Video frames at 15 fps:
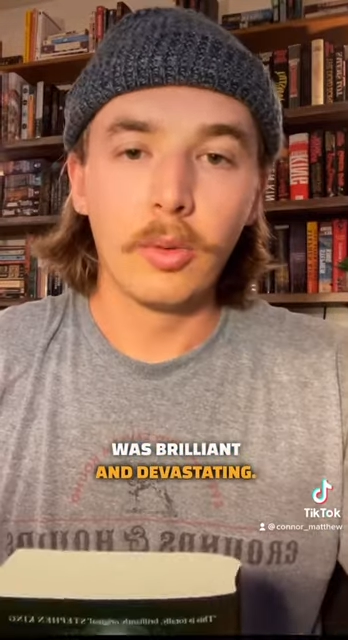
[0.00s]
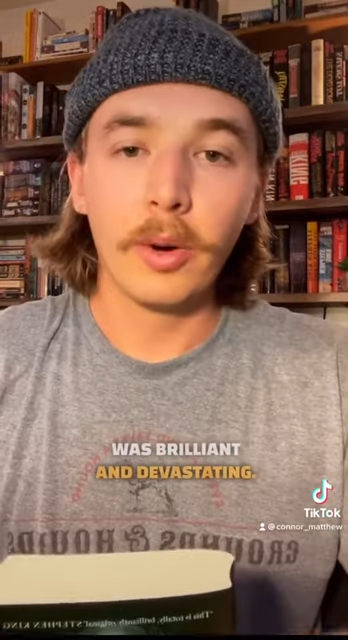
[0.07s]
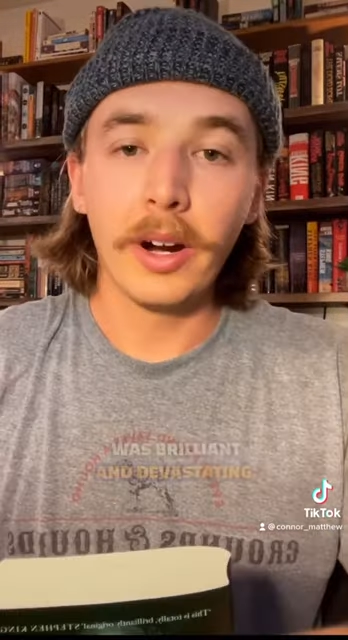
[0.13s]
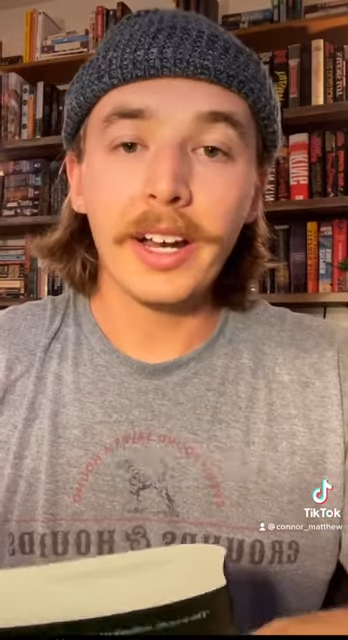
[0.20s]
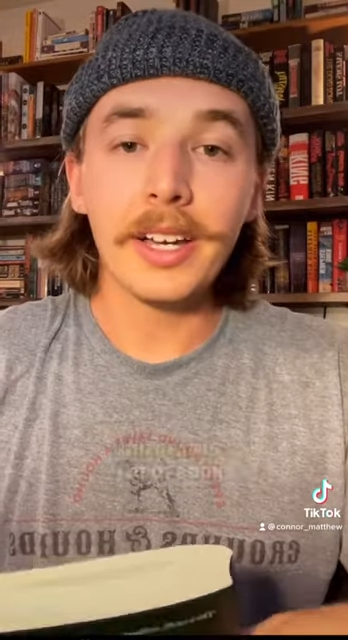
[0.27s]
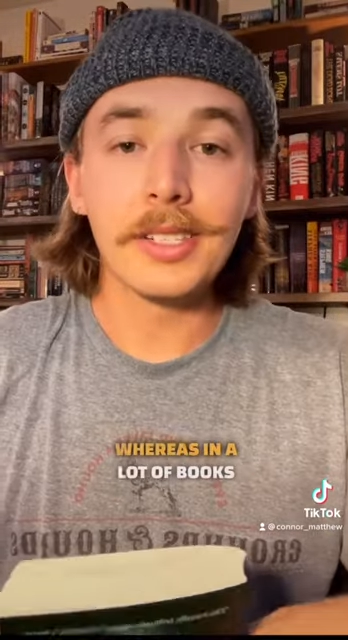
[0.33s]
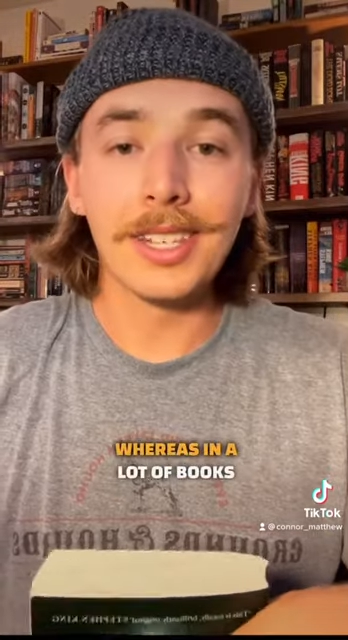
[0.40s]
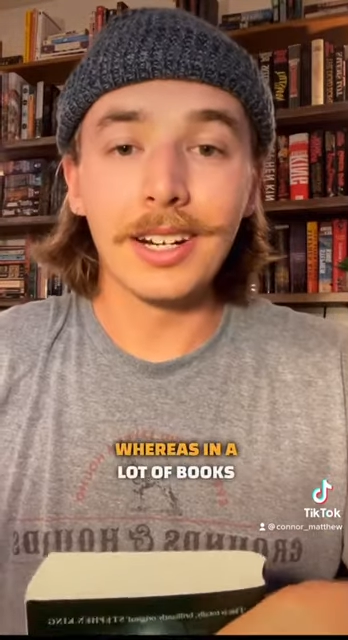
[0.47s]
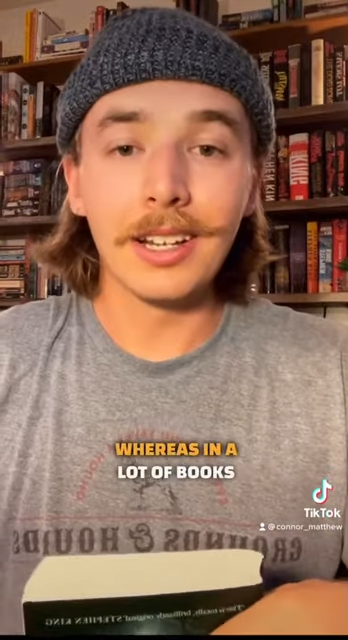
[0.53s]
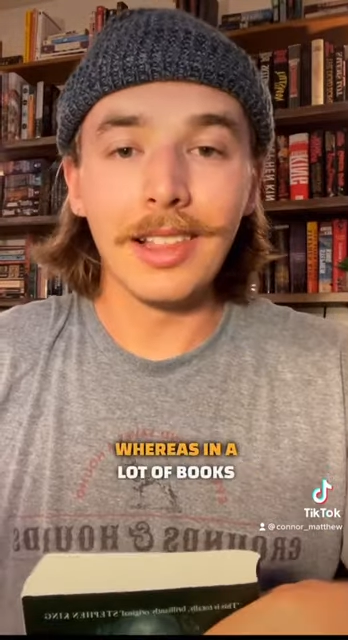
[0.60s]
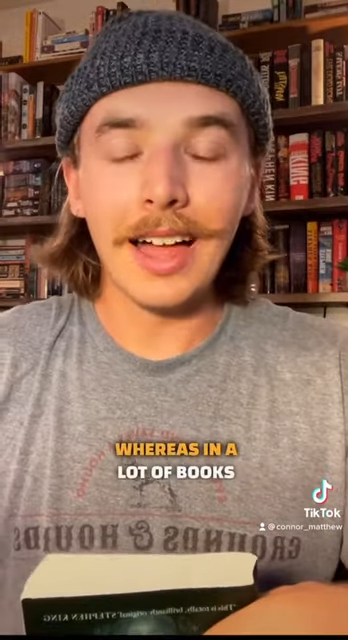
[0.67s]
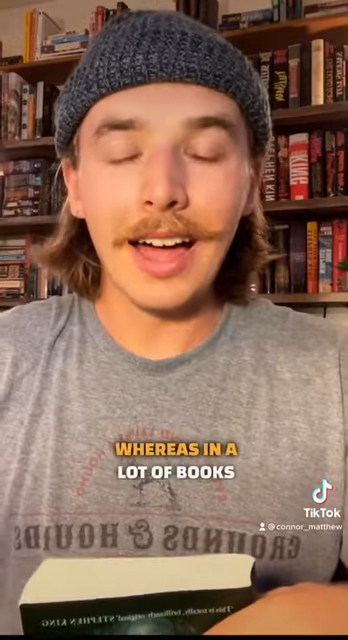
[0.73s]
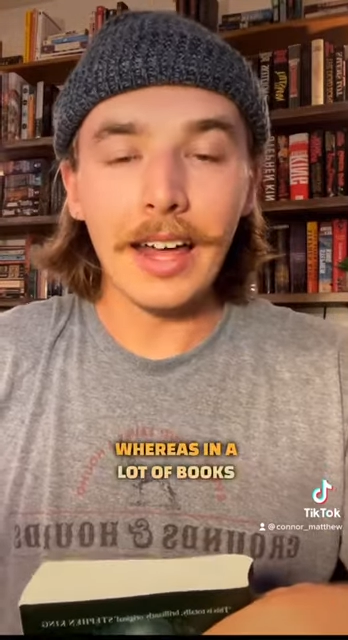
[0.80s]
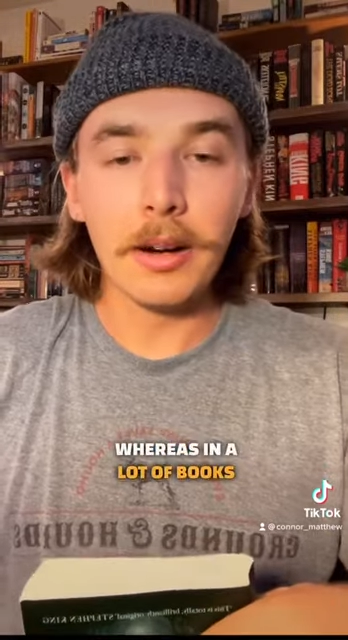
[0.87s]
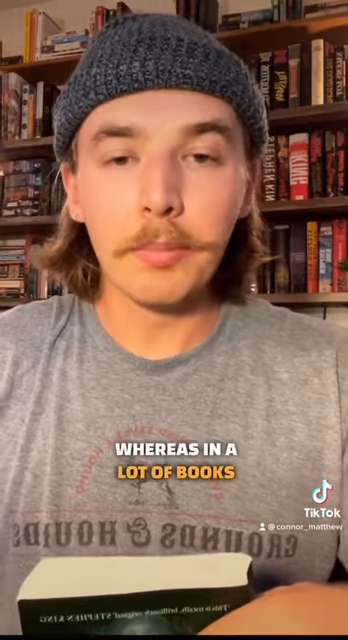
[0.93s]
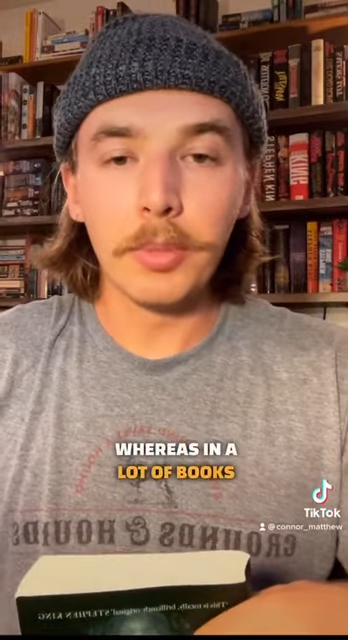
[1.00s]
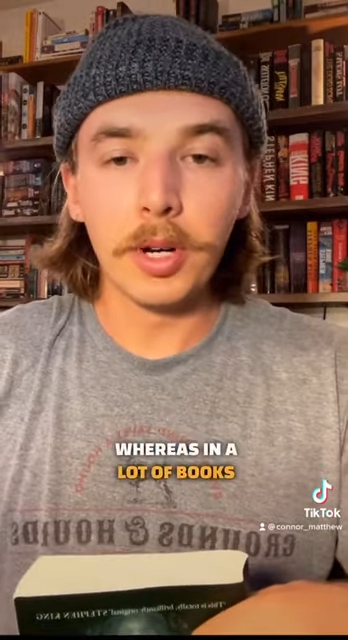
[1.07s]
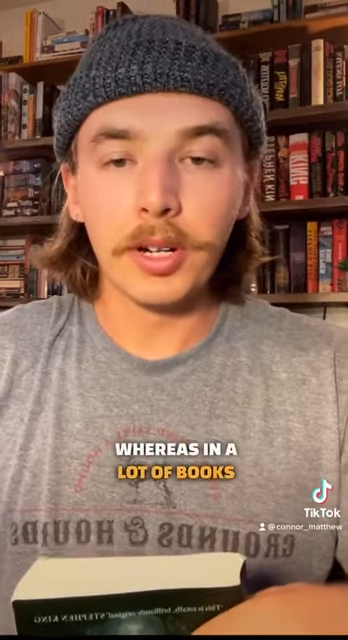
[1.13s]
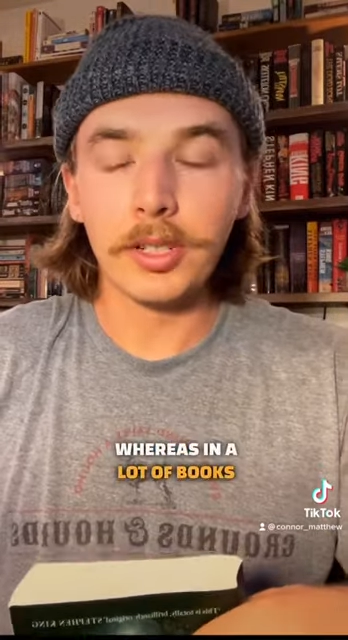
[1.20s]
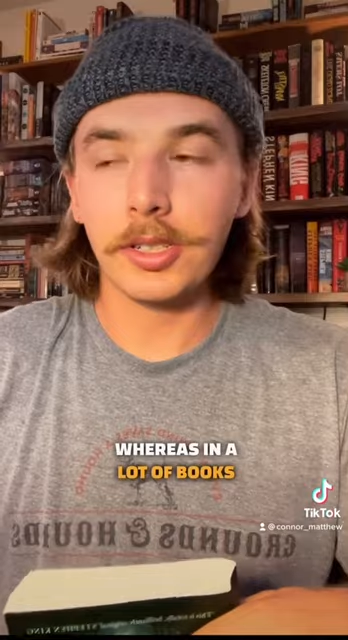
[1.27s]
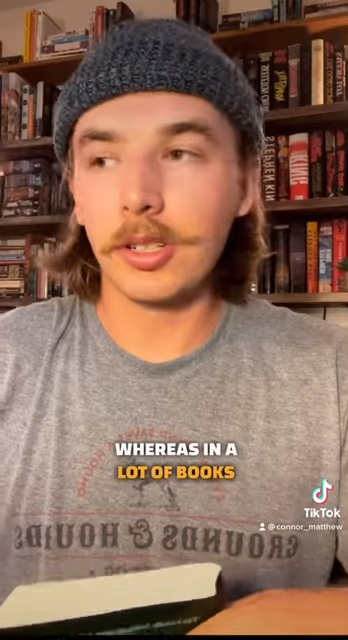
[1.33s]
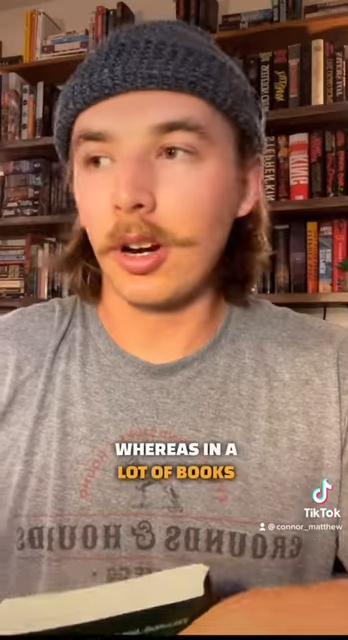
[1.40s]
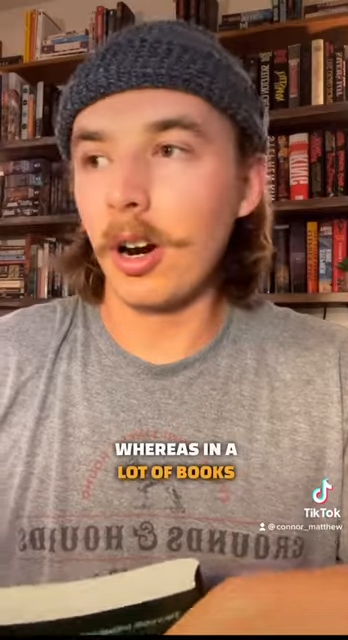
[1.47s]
Whereas in a lot of books,